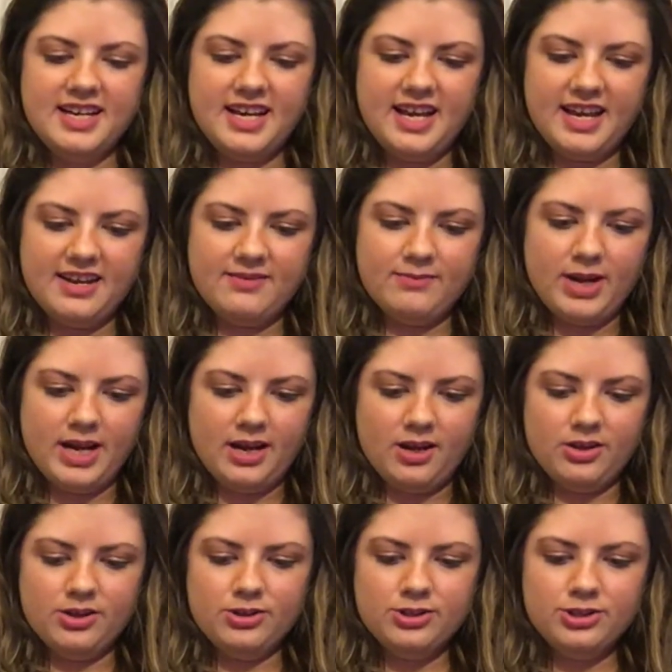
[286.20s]
And my
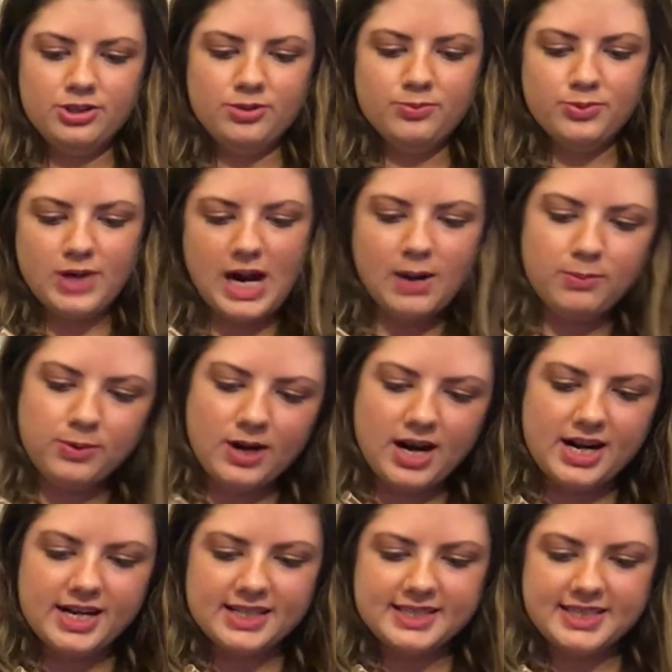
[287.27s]
other 2 brow
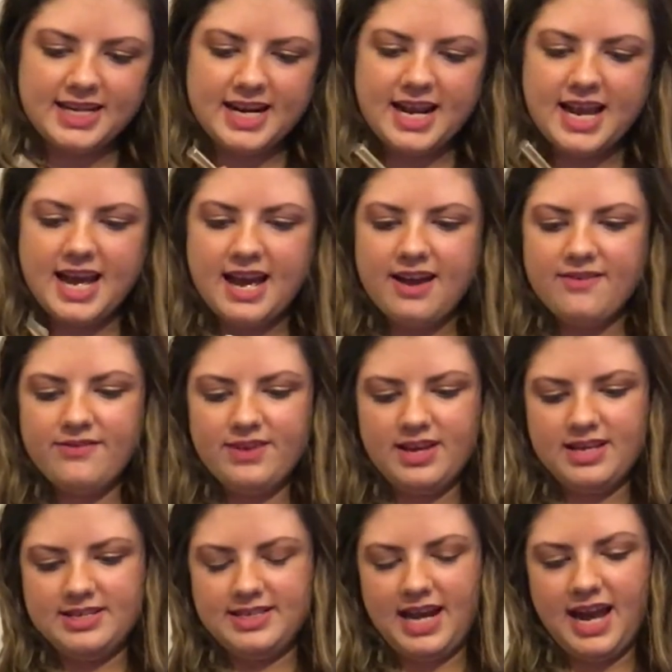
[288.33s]
products that
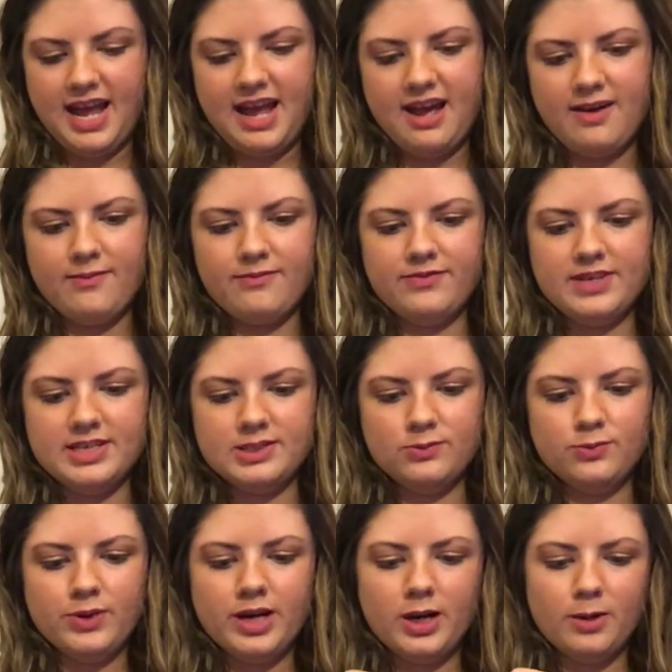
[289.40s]
I have this
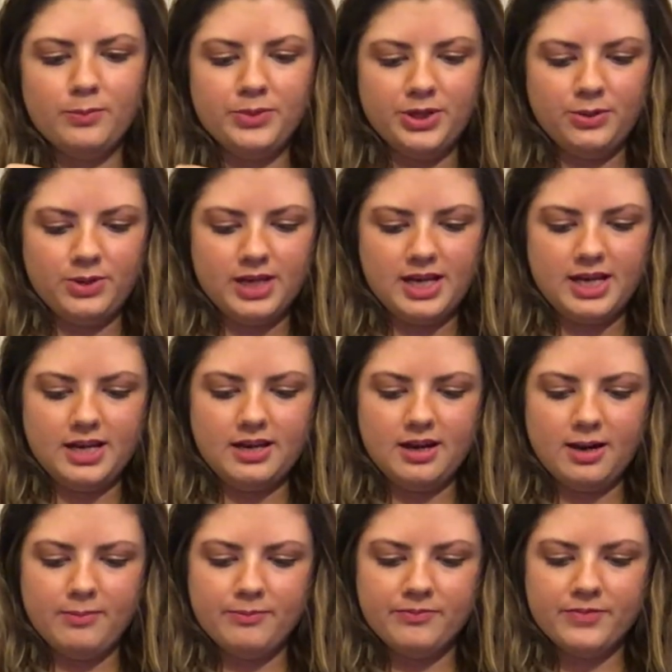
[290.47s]
Rare Beauty
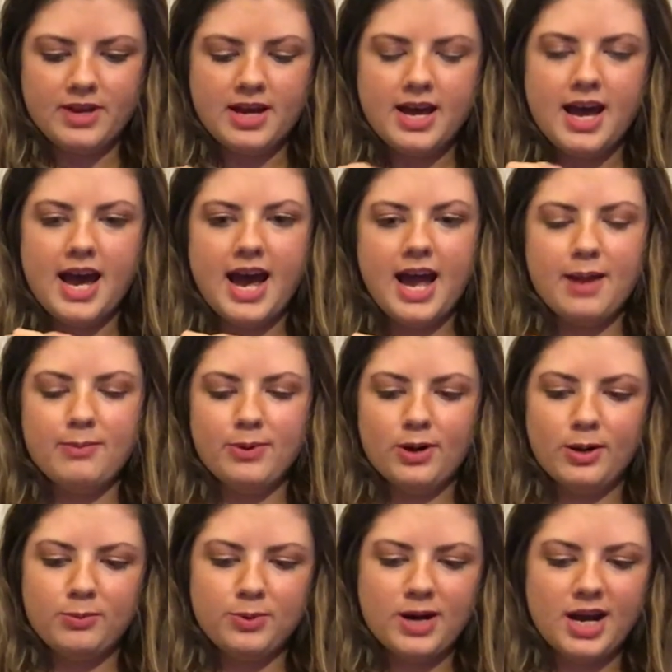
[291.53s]

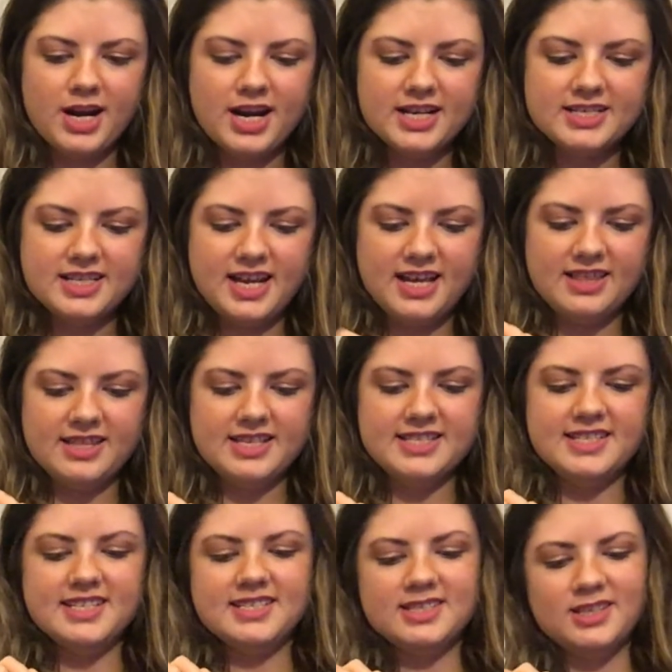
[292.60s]
eyebrow product, and this
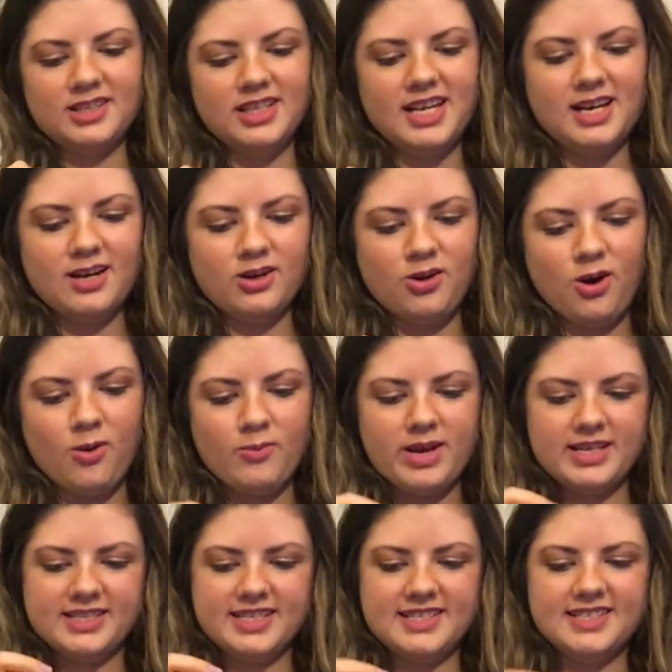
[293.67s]
is Selena
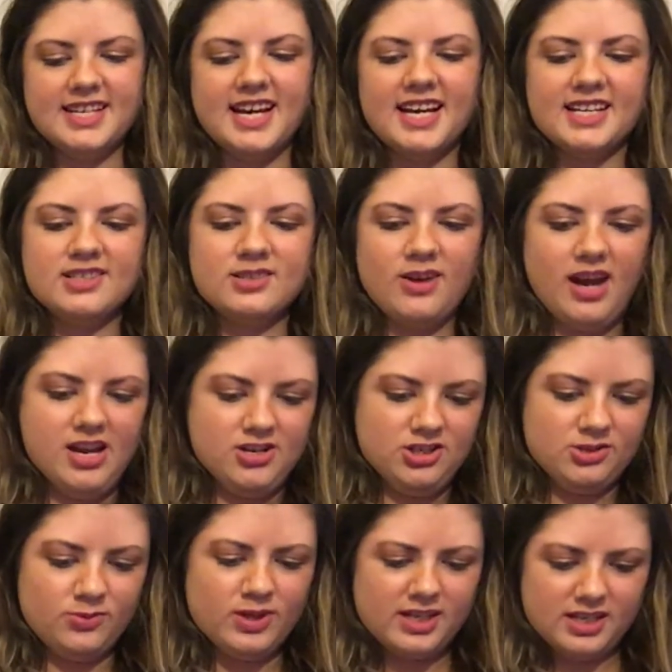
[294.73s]
Gomez's line, so I
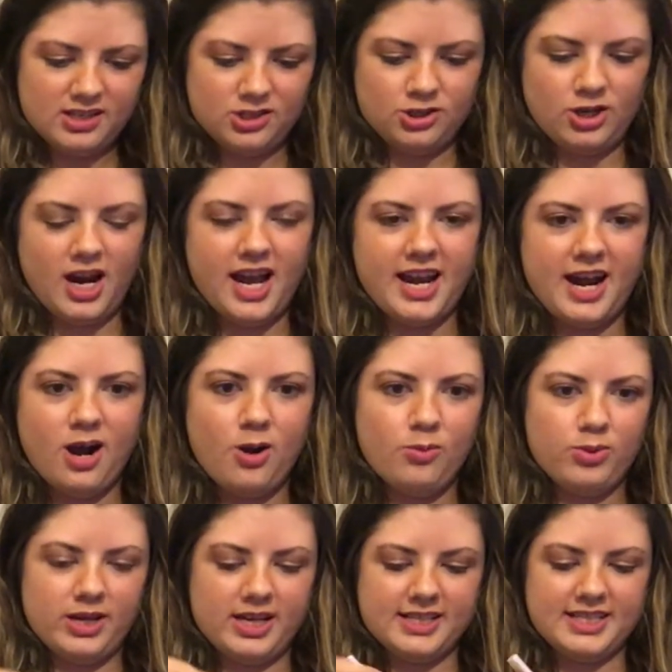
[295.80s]
just wanted to try it out
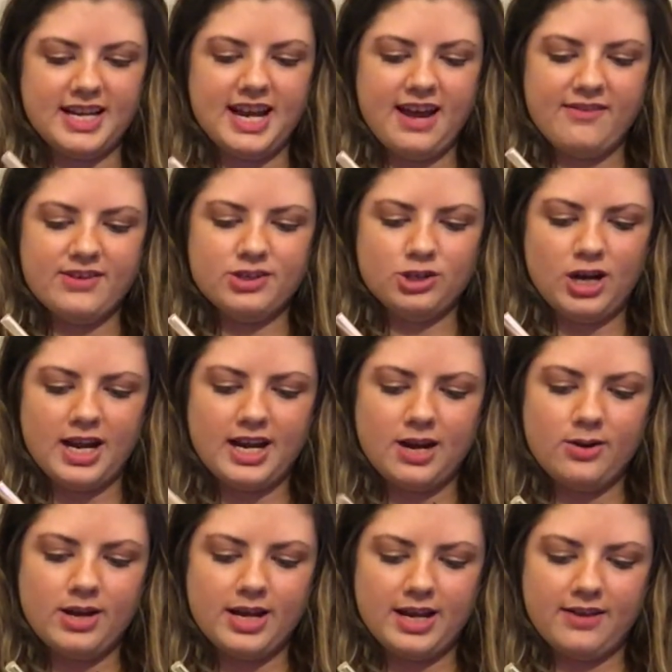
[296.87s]
because I haven't tried
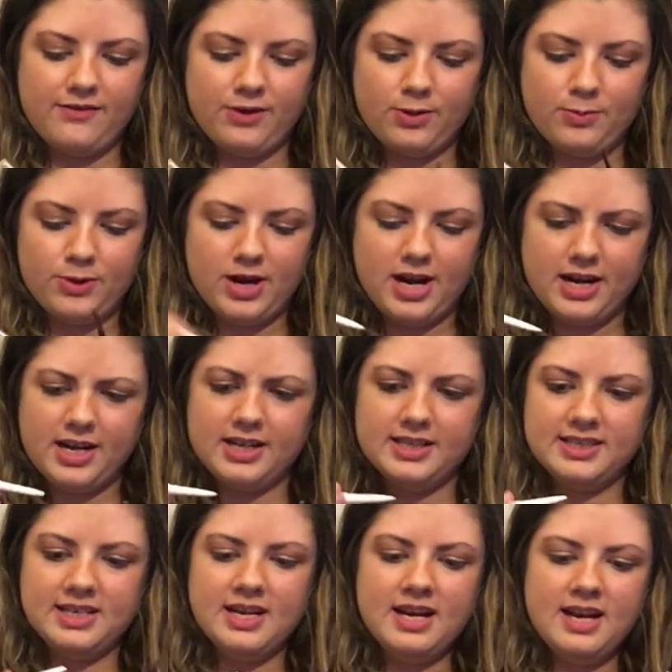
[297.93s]
out any of her products.
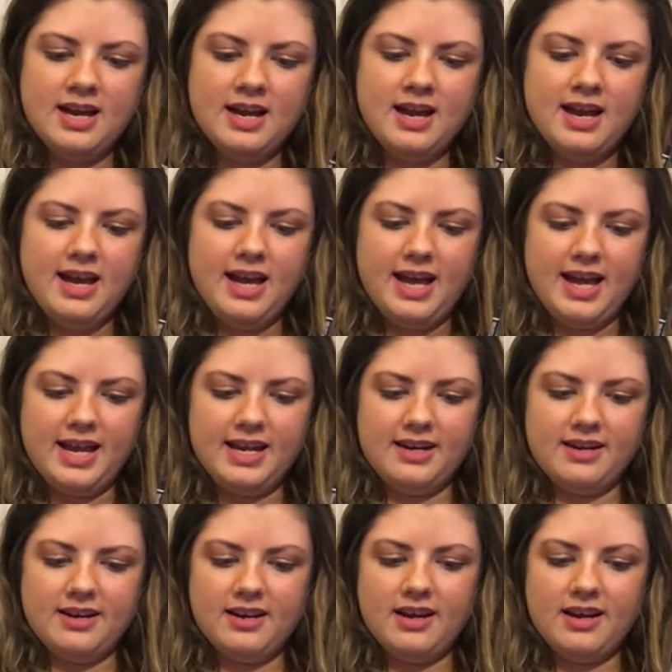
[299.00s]
And